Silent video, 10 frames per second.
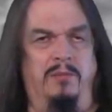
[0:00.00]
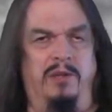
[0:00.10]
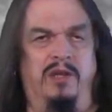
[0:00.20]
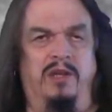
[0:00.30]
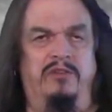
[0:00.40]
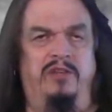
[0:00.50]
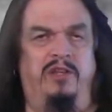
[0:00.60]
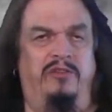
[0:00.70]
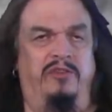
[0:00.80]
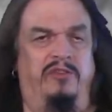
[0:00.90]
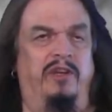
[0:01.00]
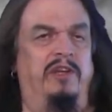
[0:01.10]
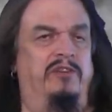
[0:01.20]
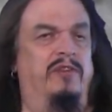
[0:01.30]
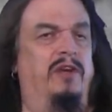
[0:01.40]
Embryology is the
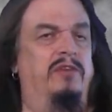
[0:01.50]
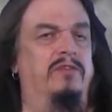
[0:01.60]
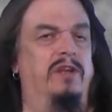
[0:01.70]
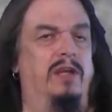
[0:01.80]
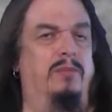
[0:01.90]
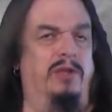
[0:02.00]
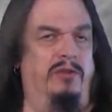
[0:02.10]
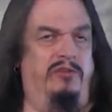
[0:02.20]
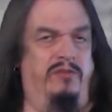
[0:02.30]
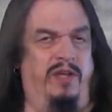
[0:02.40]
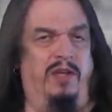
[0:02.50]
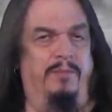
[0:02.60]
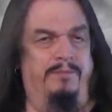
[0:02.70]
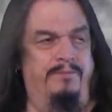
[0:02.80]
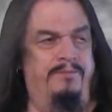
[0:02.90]
science of how different embryos
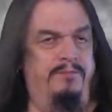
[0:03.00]
develop.